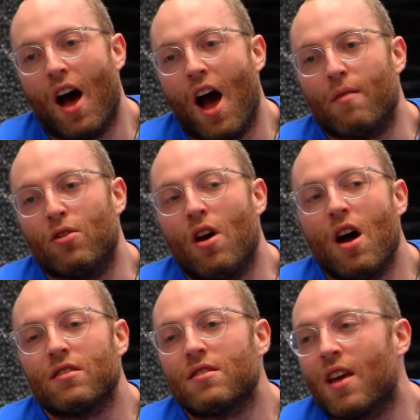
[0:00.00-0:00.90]
I'm
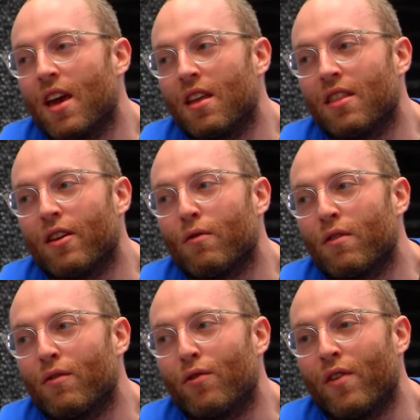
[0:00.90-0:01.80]
not saying that
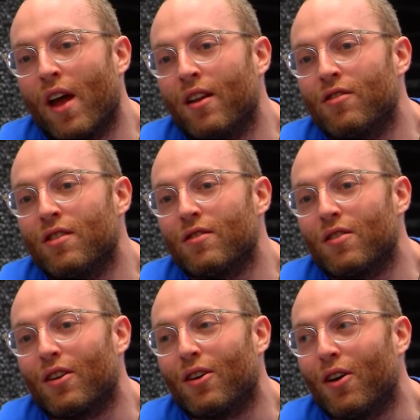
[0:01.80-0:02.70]
revenge
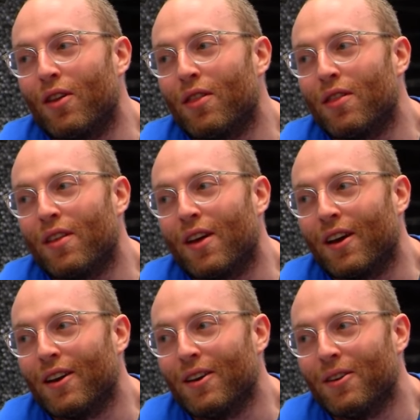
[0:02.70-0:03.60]
is a good thing,